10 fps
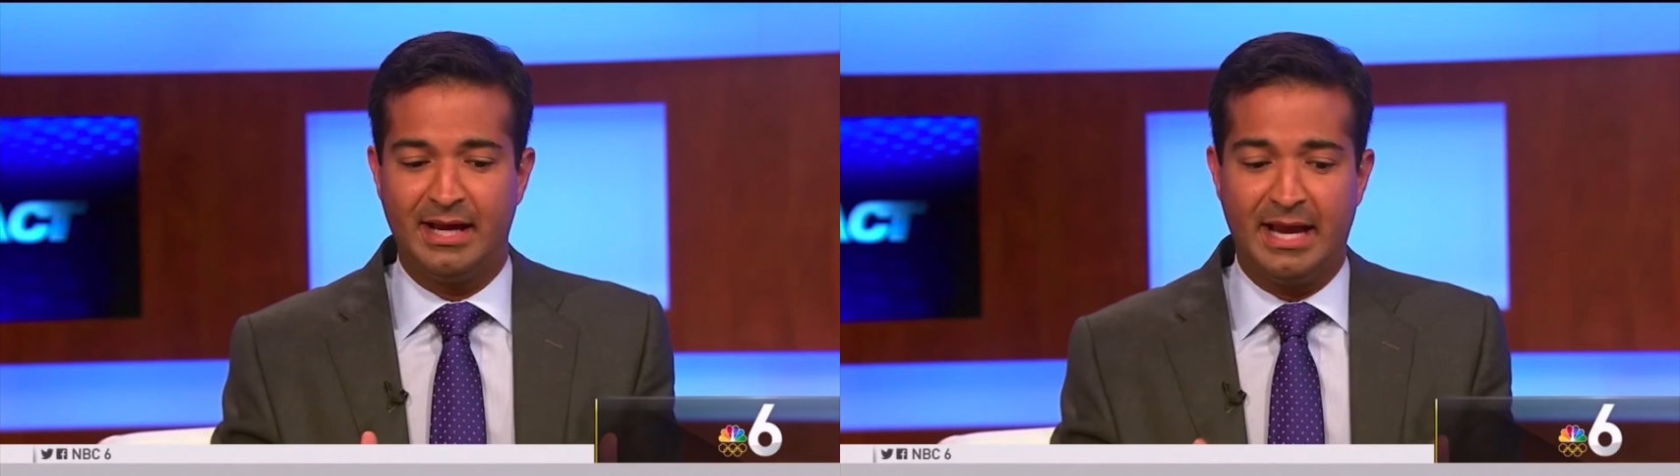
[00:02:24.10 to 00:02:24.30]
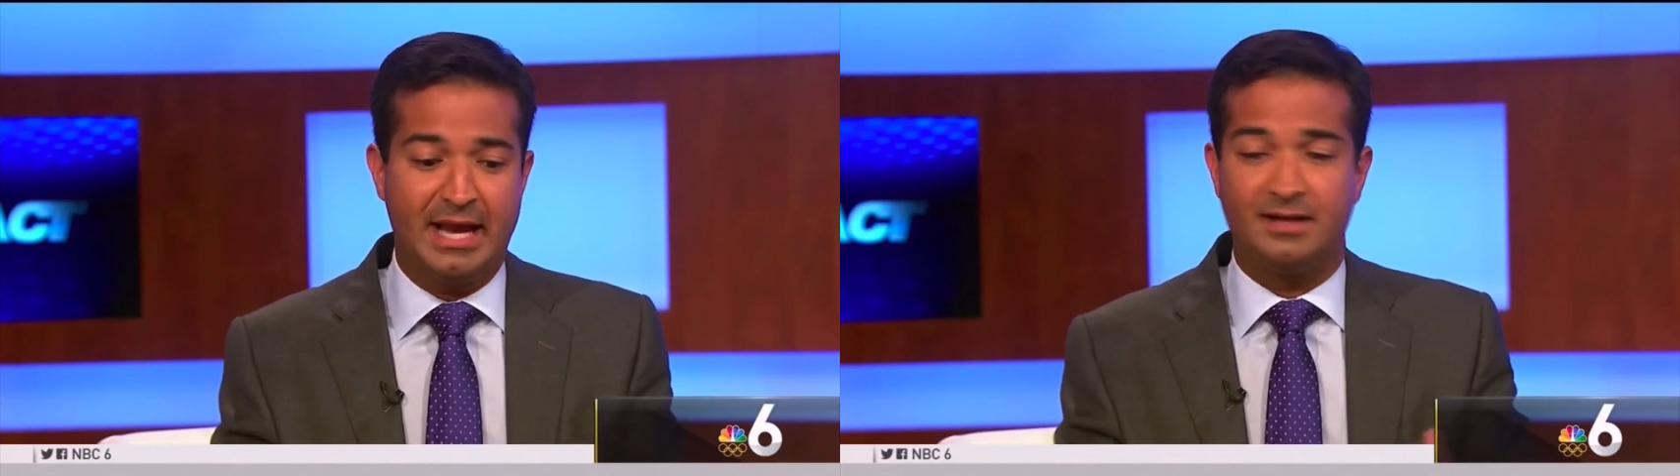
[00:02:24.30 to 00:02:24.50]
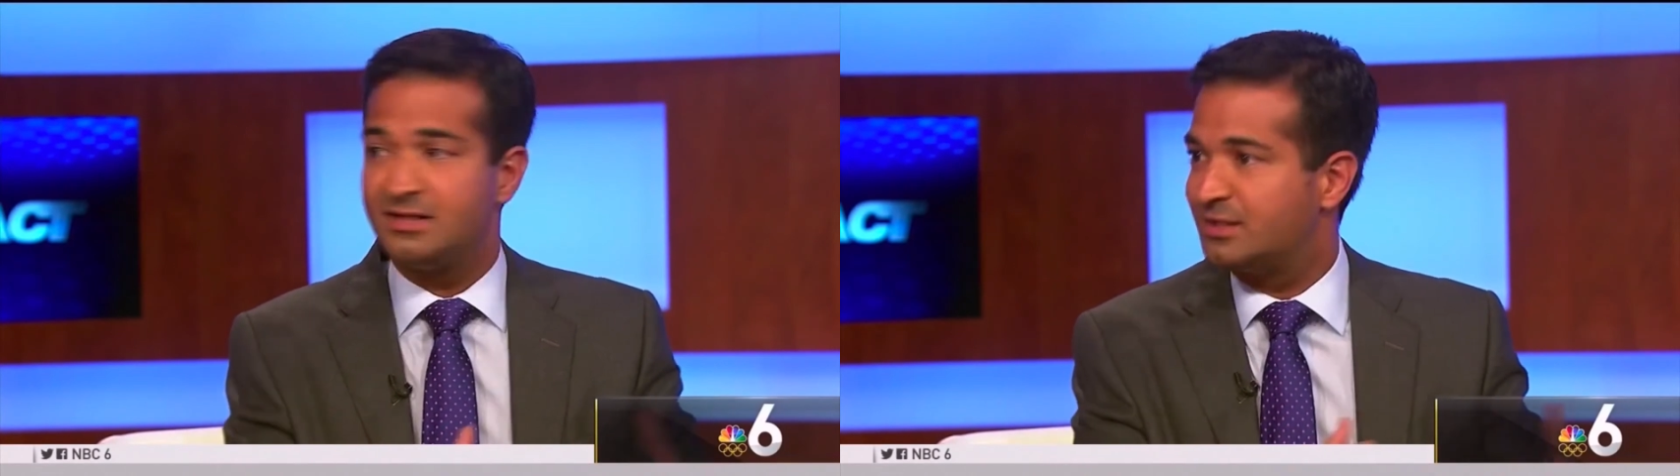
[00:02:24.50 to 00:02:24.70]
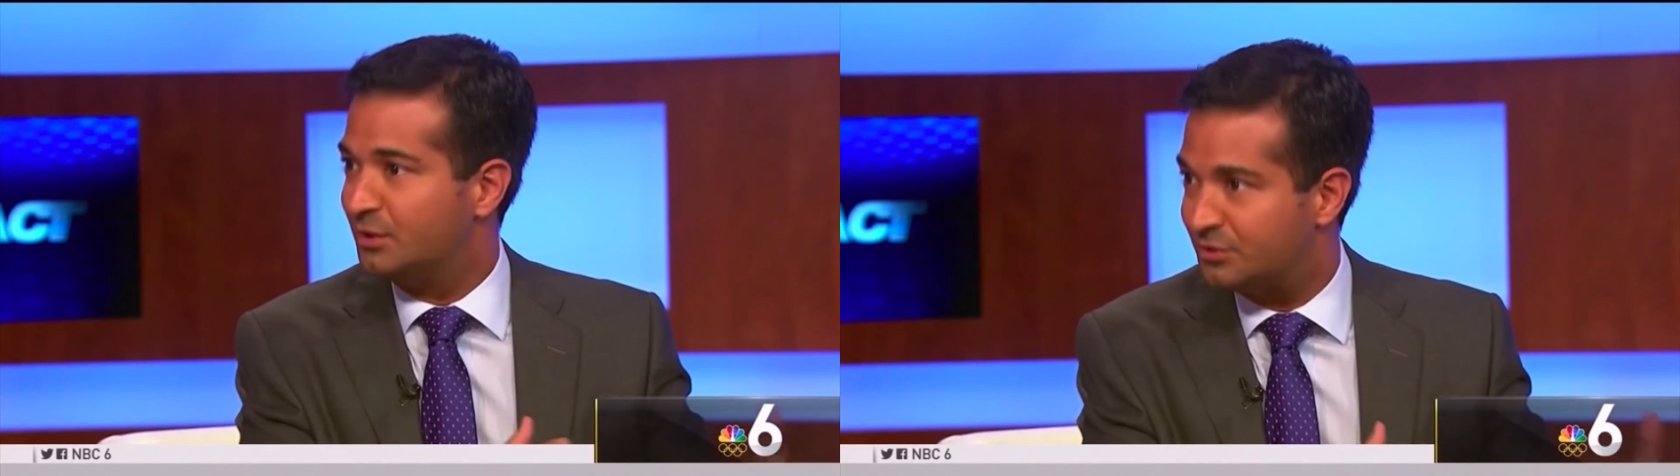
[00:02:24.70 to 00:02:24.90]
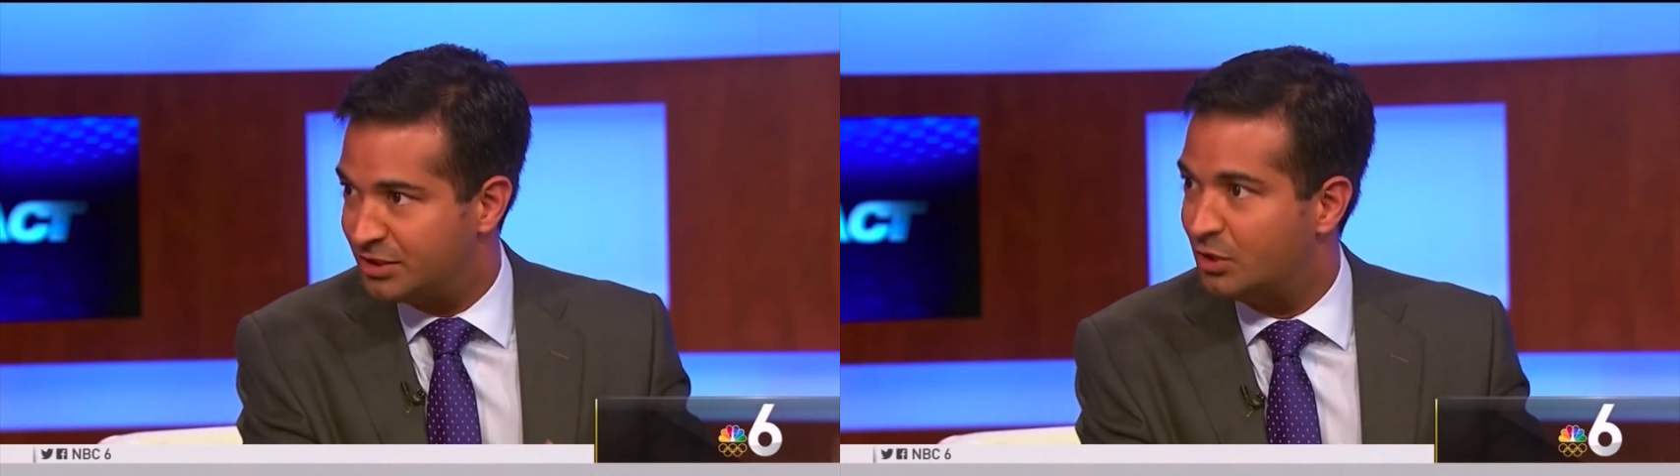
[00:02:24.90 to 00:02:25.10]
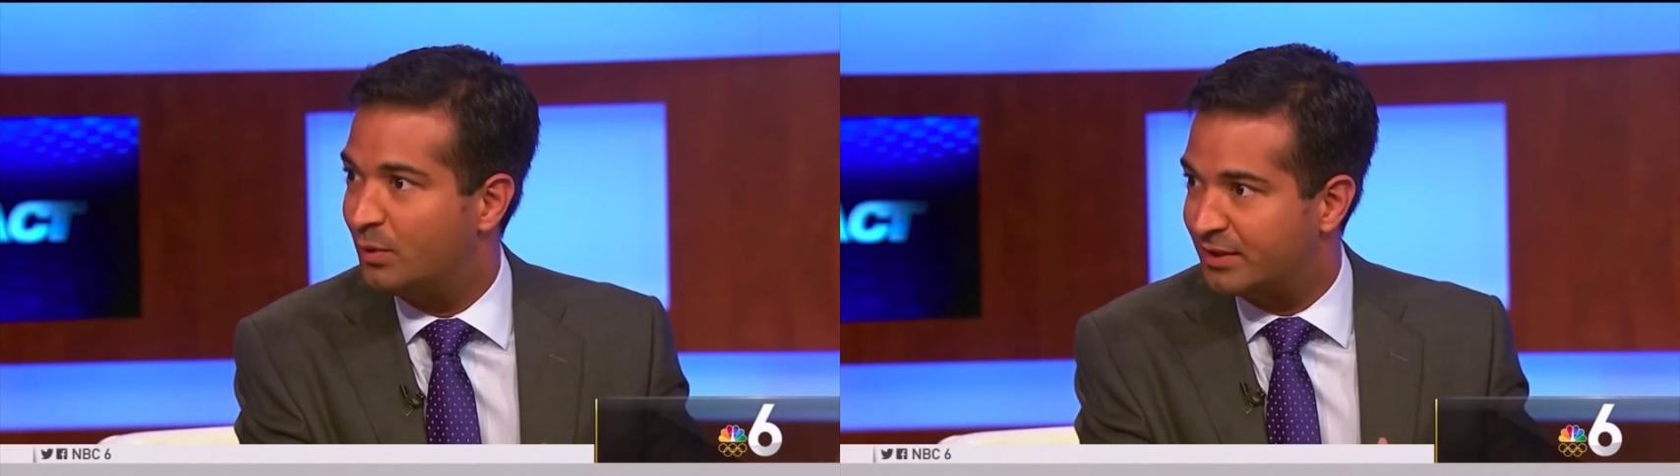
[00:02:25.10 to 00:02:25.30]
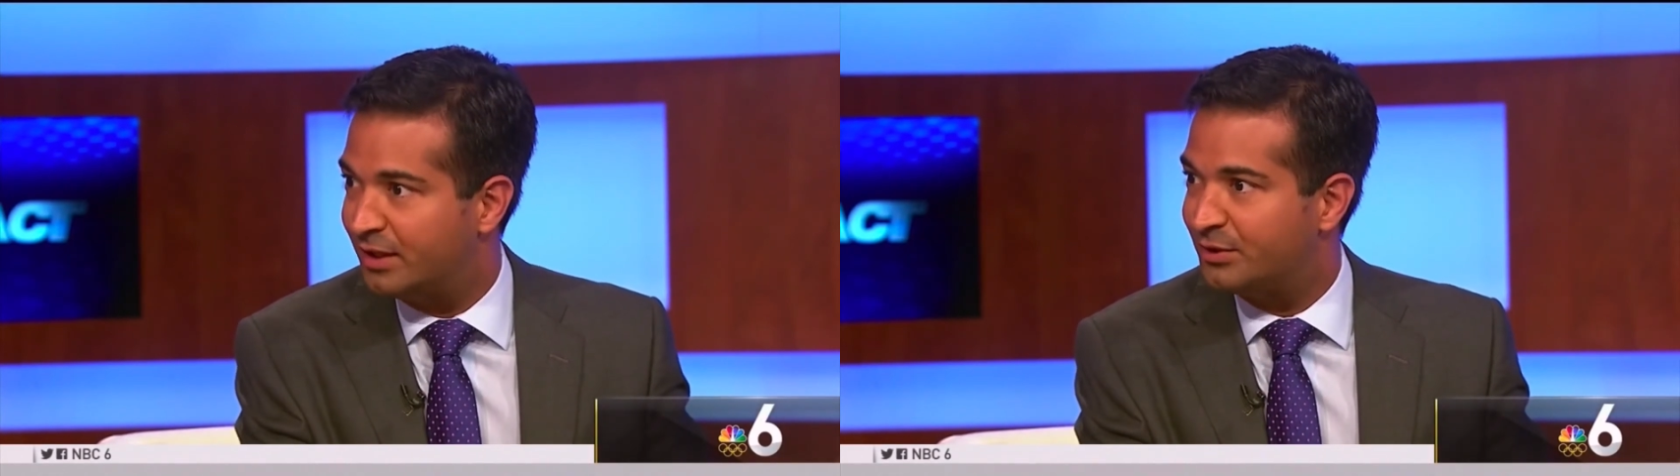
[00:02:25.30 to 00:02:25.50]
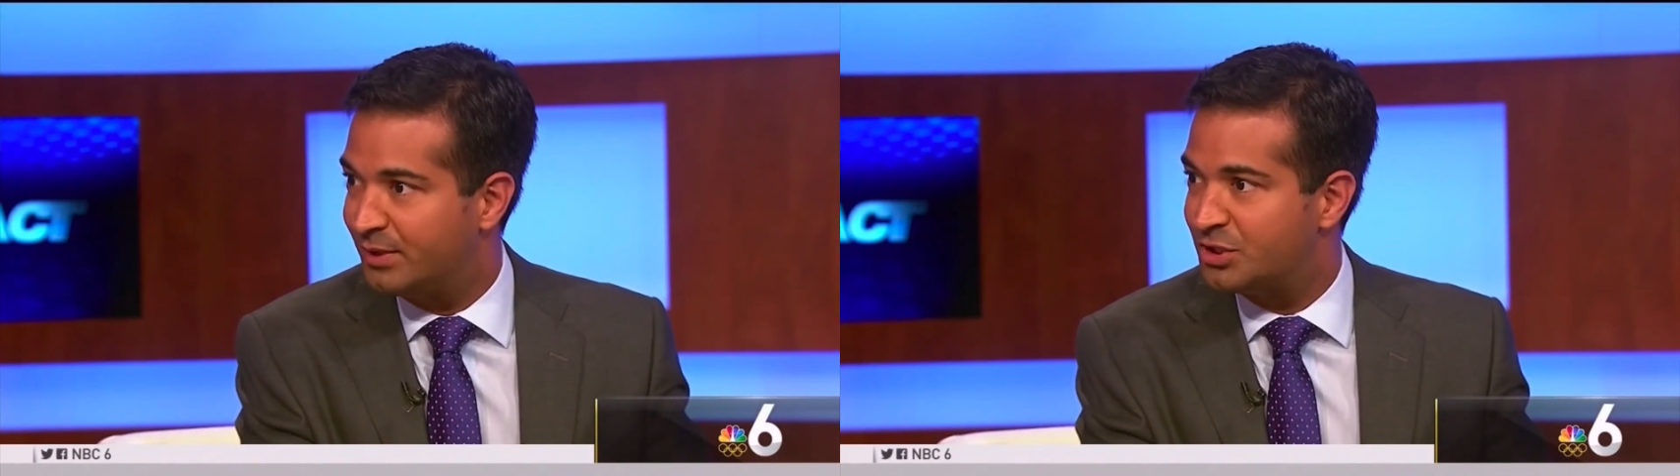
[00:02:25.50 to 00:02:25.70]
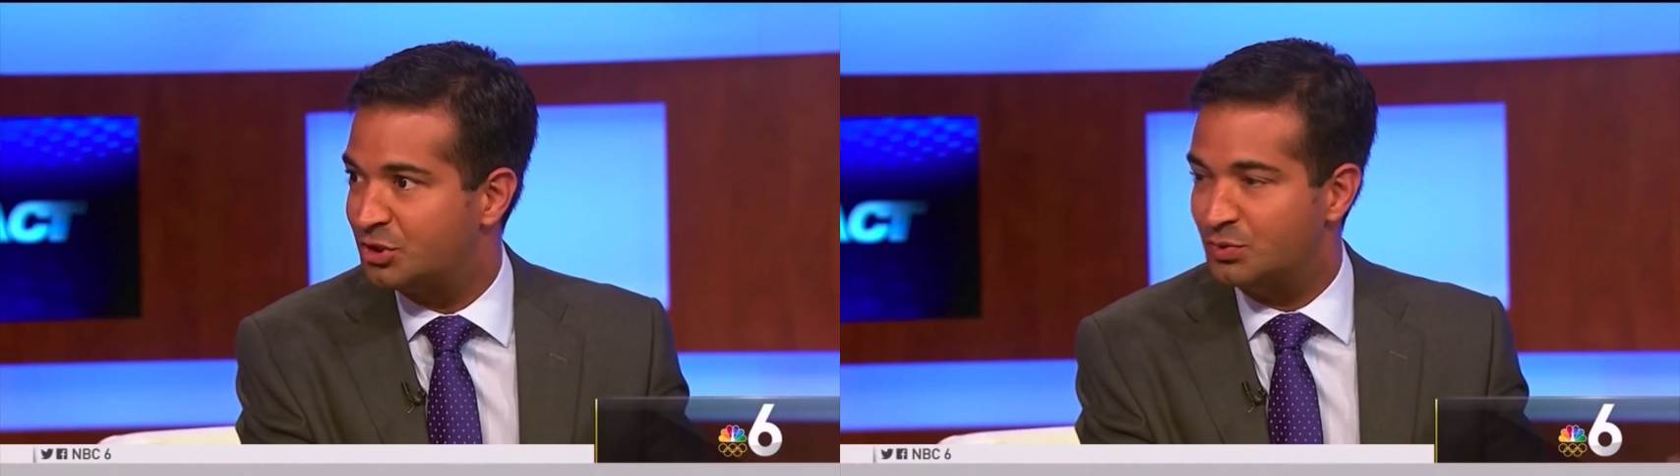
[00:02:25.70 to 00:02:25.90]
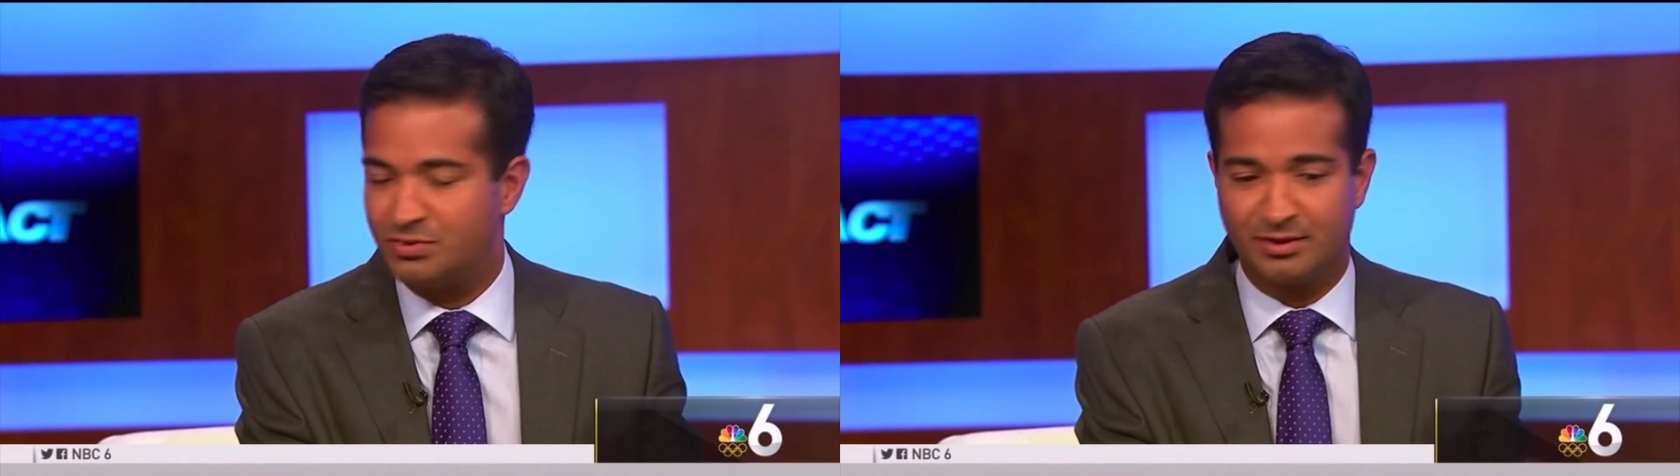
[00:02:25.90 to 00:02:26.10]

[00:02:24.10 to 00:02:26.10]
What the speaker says: and still deal with other issues.